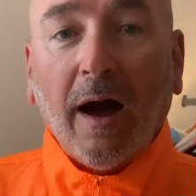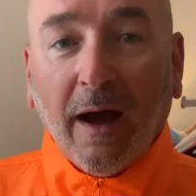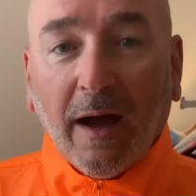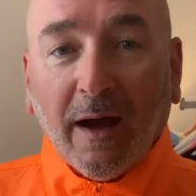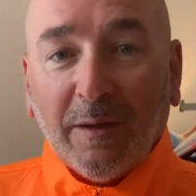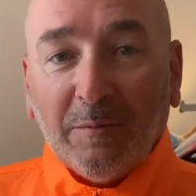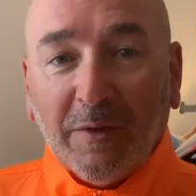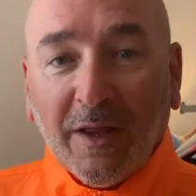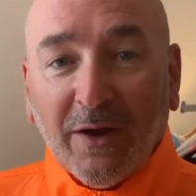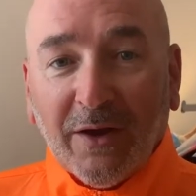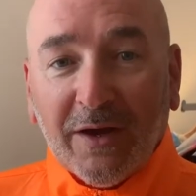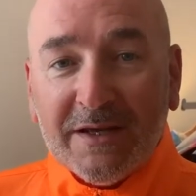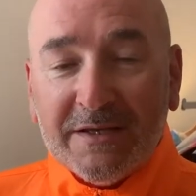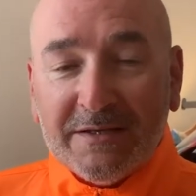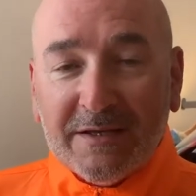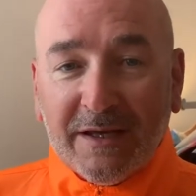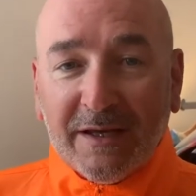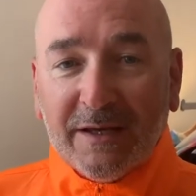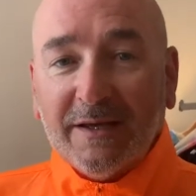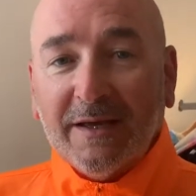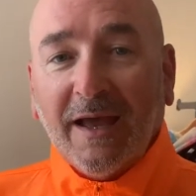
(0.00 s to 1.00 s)
I'm Larry
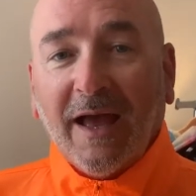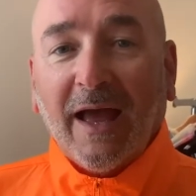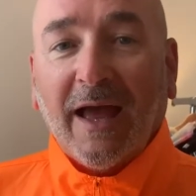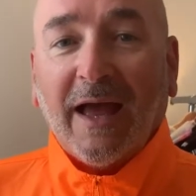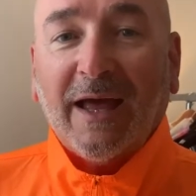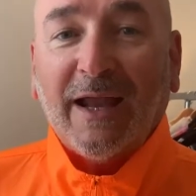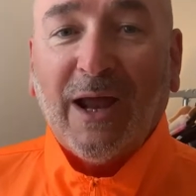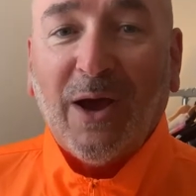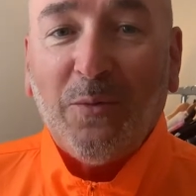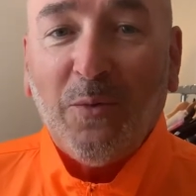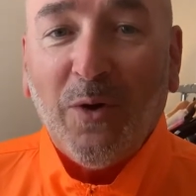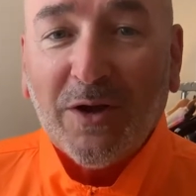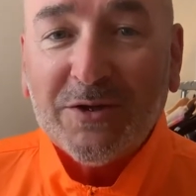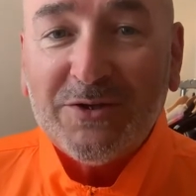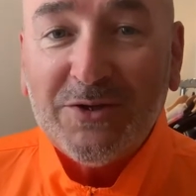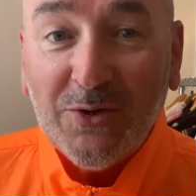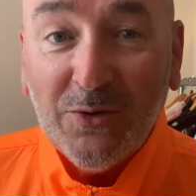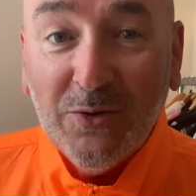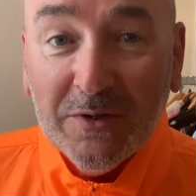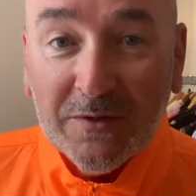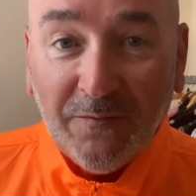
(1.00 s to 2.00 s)
Tee, and I want
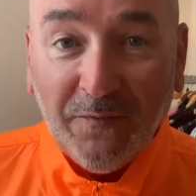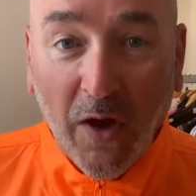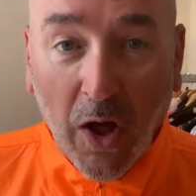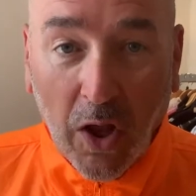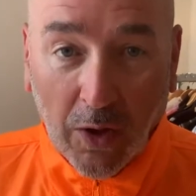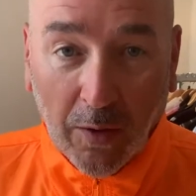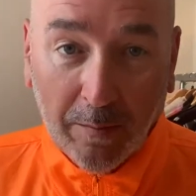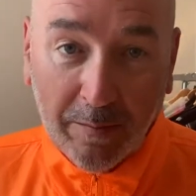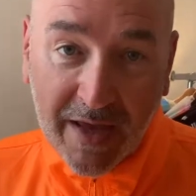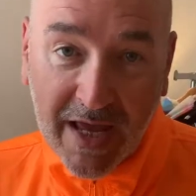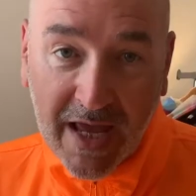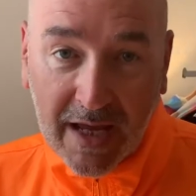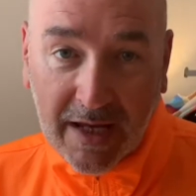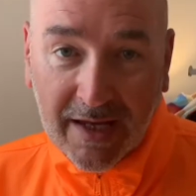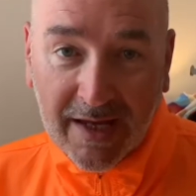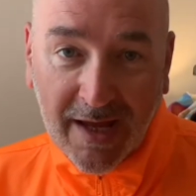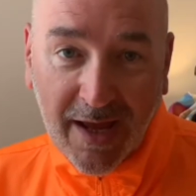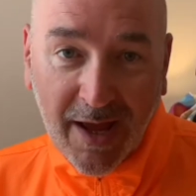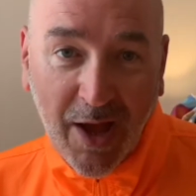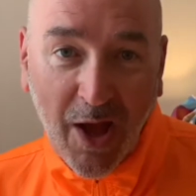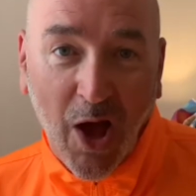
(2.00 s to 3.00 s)
you to follow
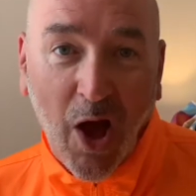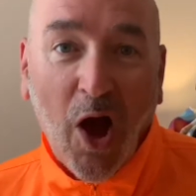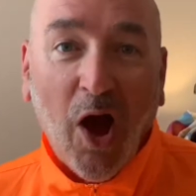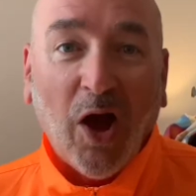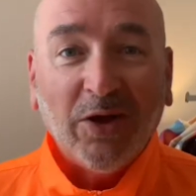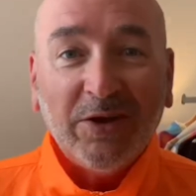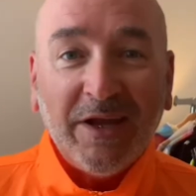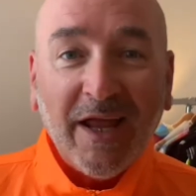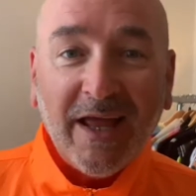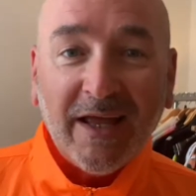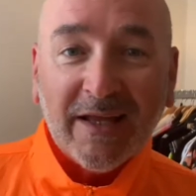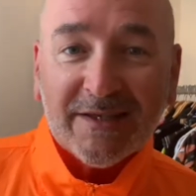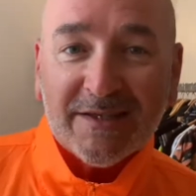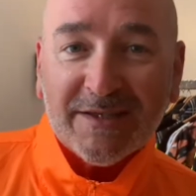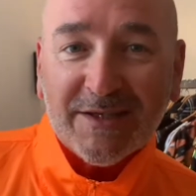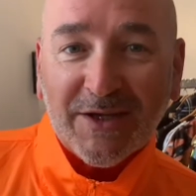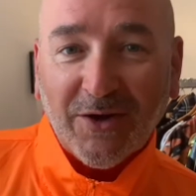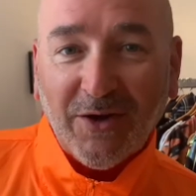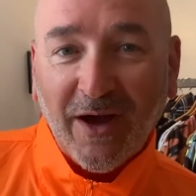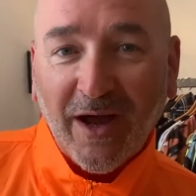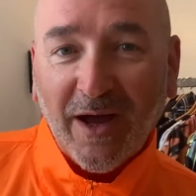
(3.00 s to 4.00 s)
me on
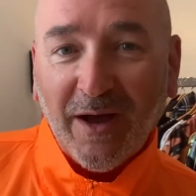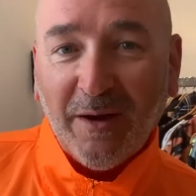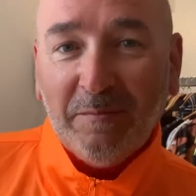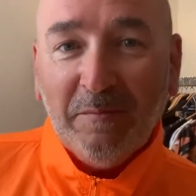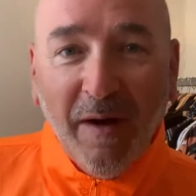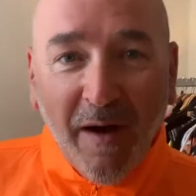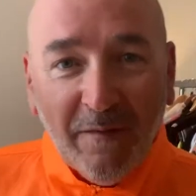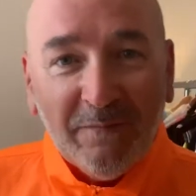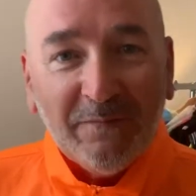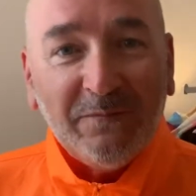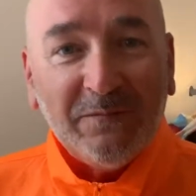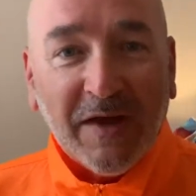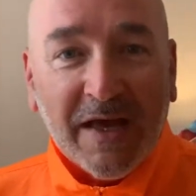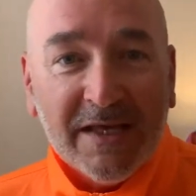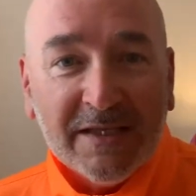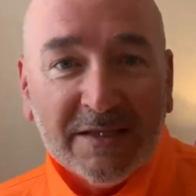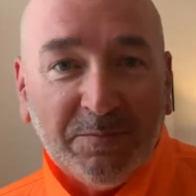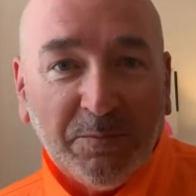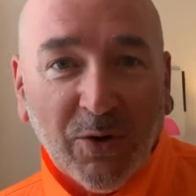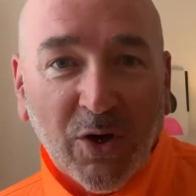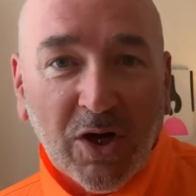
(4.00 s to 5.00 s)
Instagram,
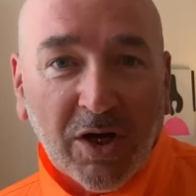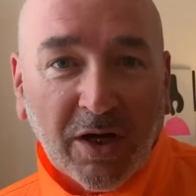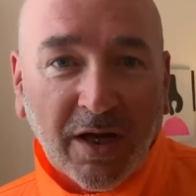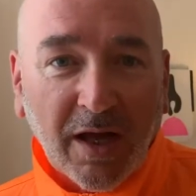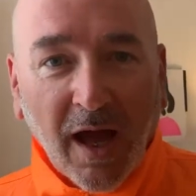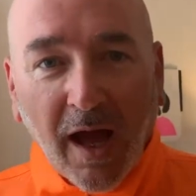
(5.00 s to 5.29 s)
Facebook.